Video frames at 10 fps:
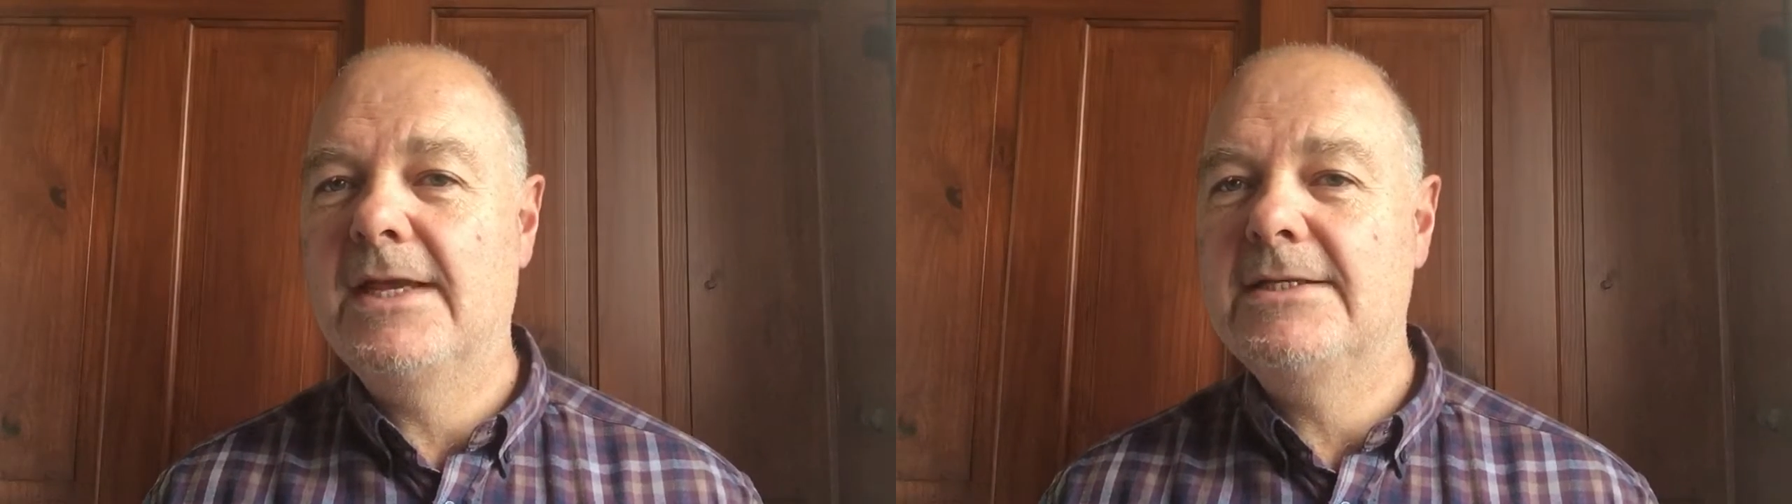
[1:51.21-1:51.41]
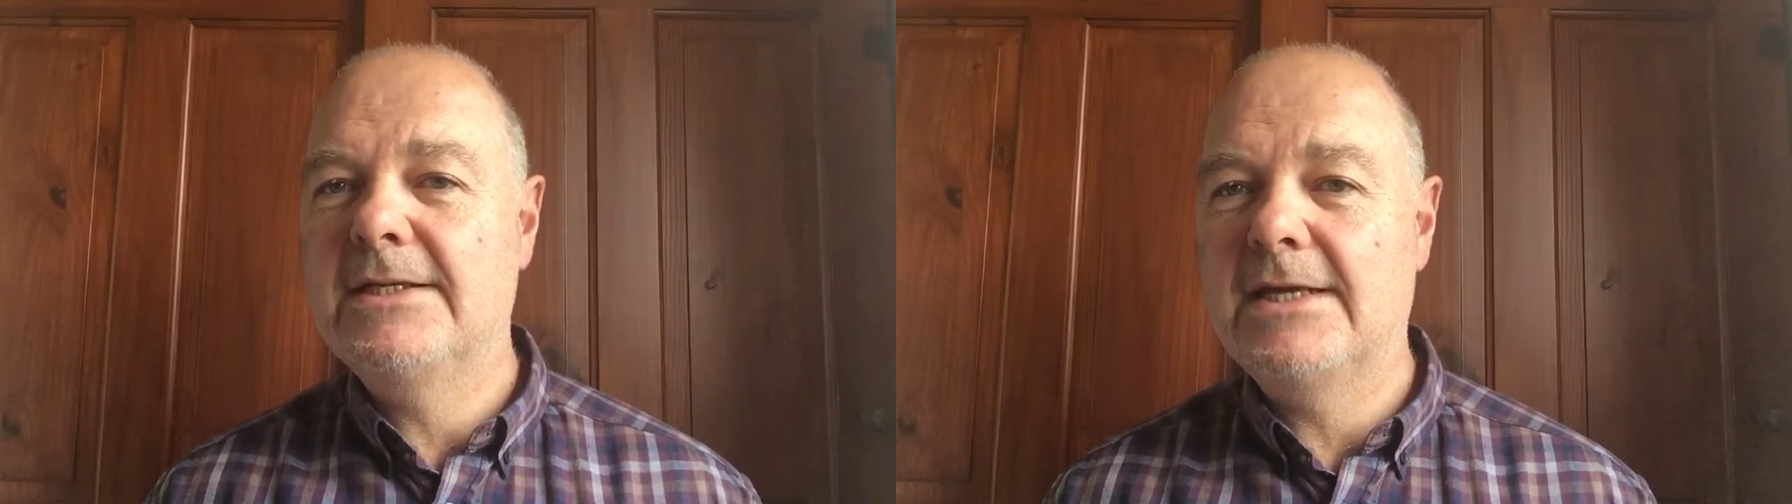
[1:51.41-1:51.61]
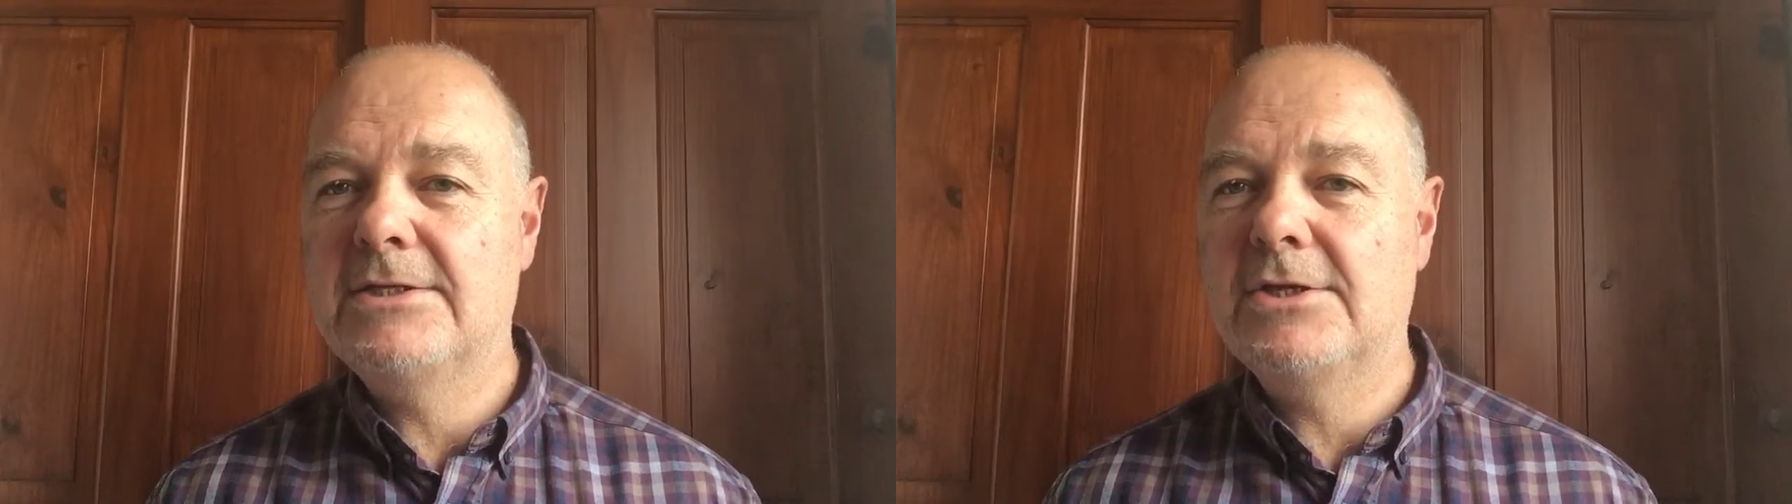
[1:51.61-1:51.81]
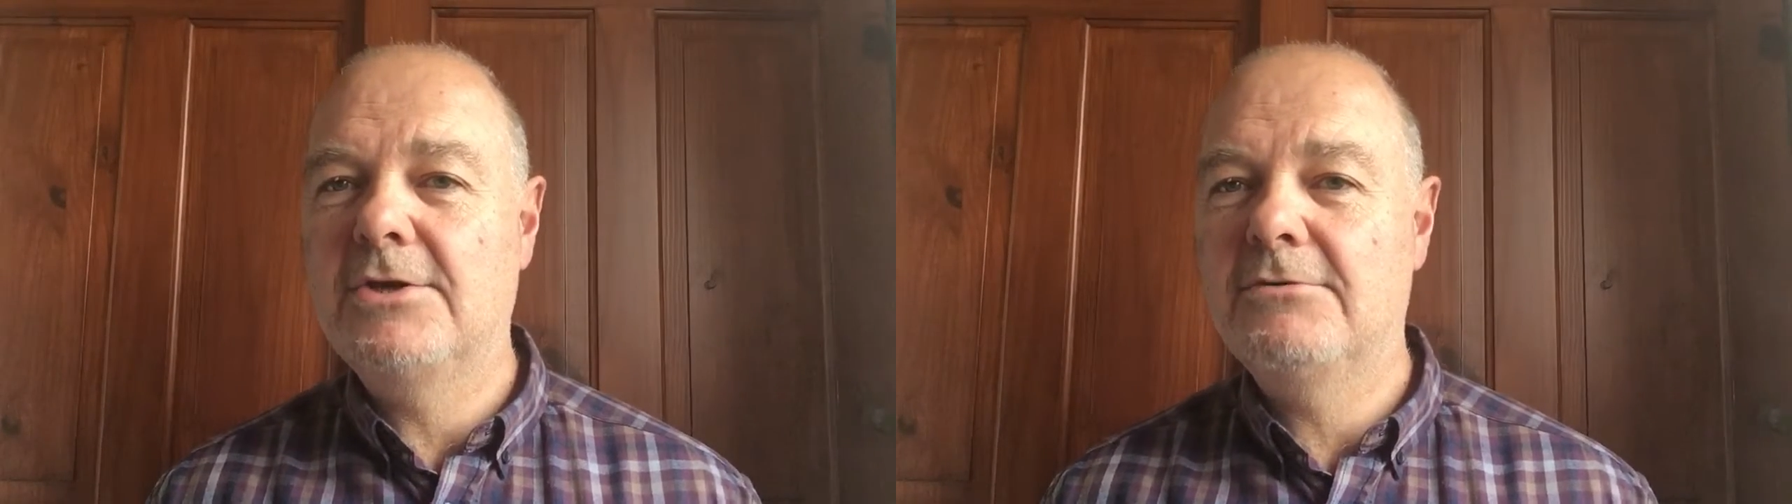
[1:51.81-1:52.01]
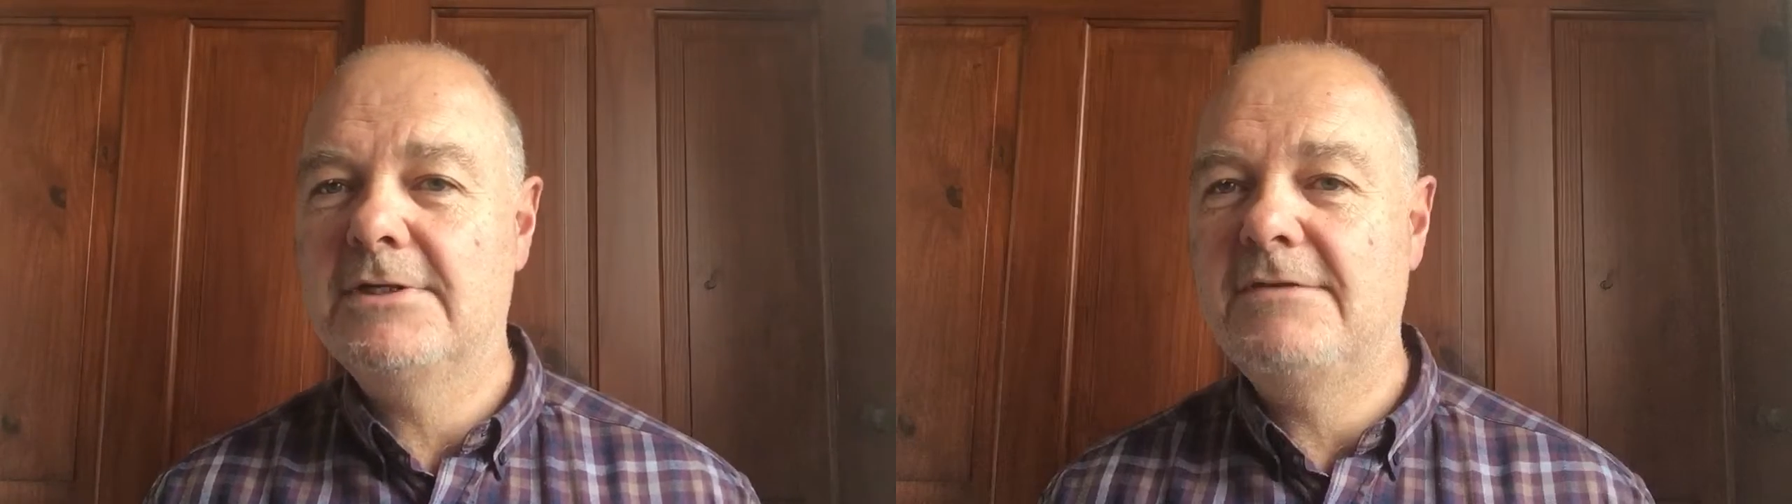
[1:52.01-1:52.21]
internet
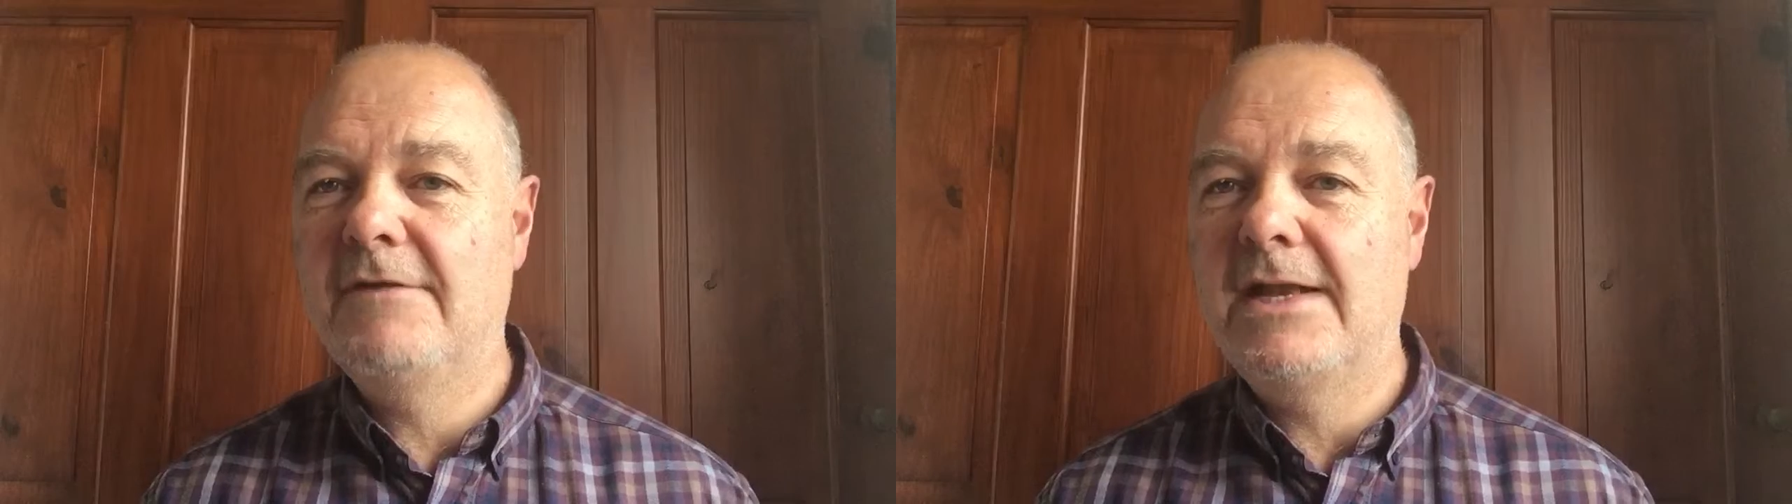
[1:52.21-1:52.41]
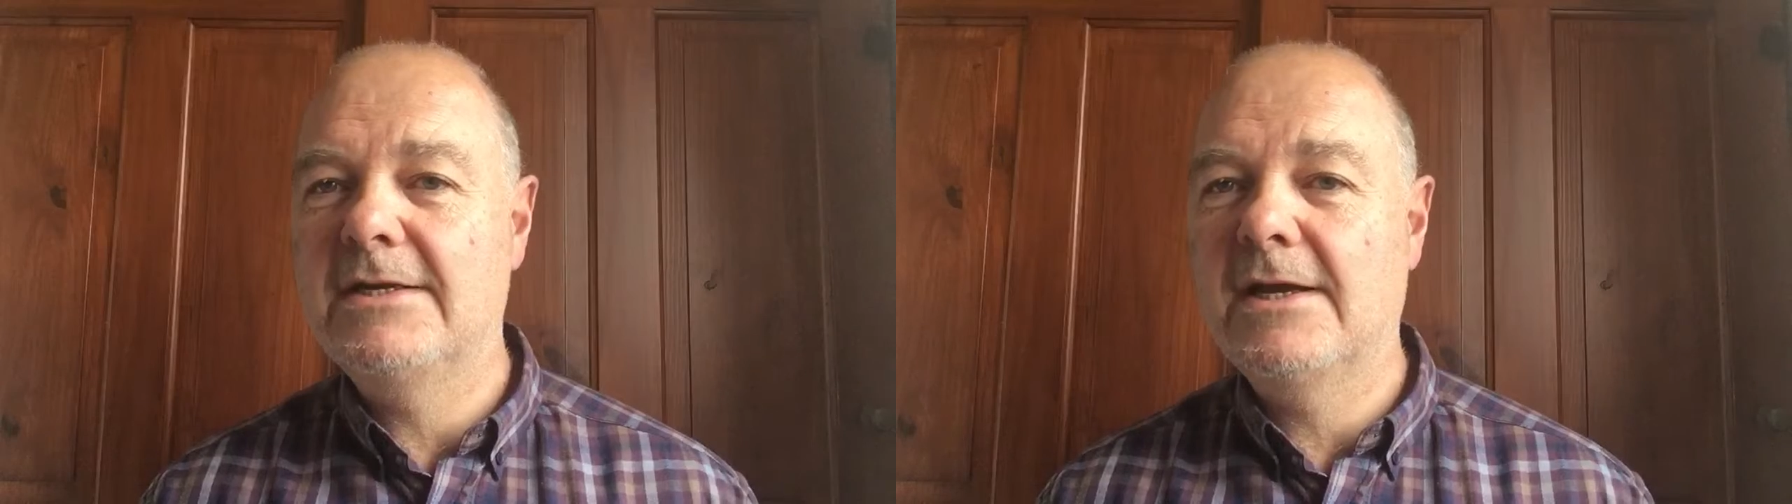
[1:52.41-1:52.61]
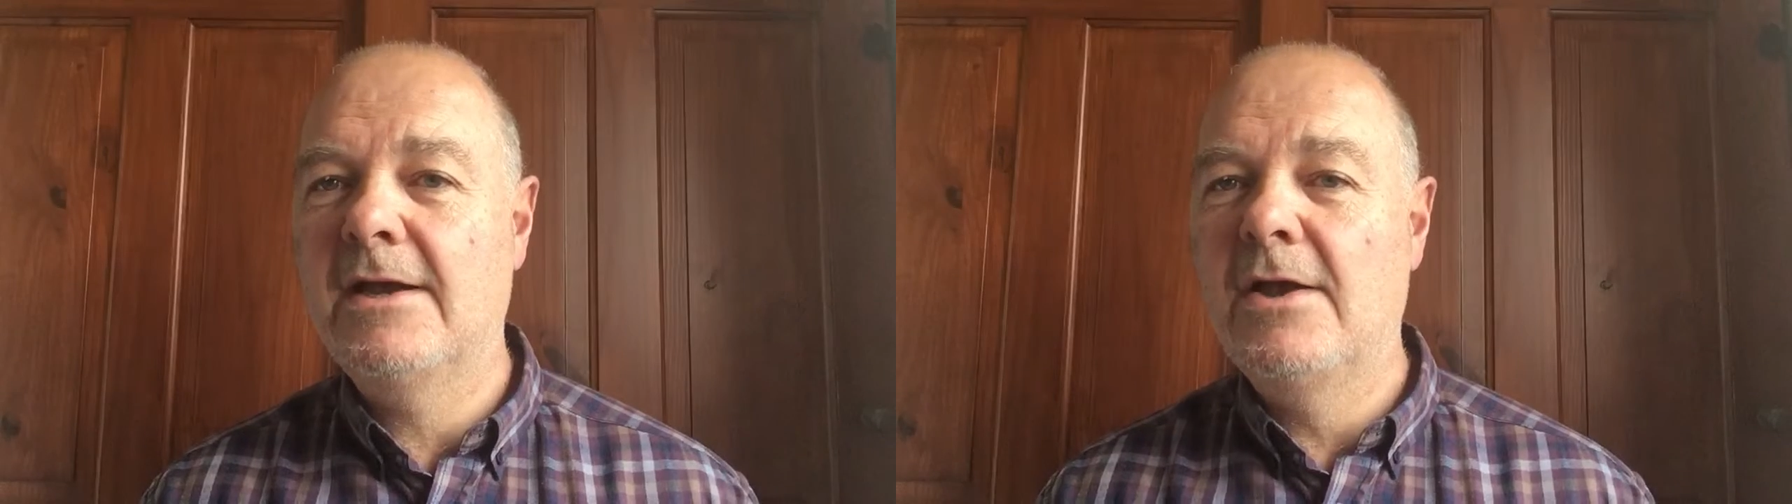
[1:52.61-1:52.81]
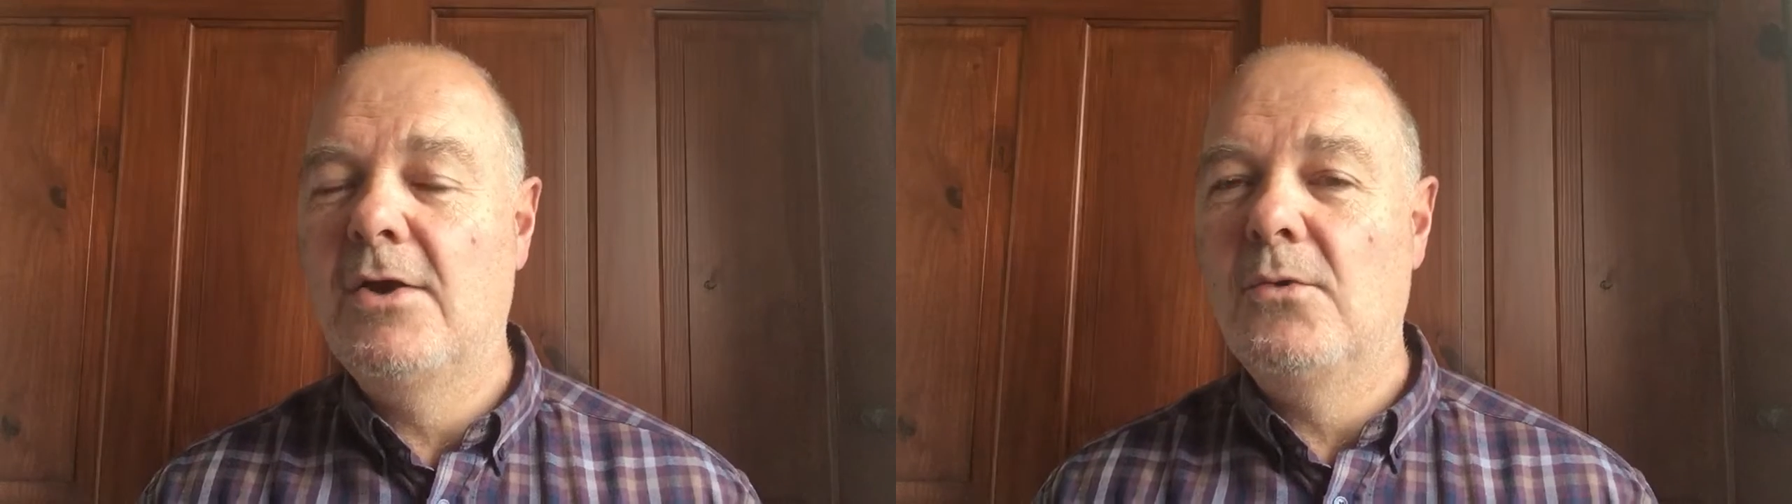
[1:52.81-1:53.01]
security vendor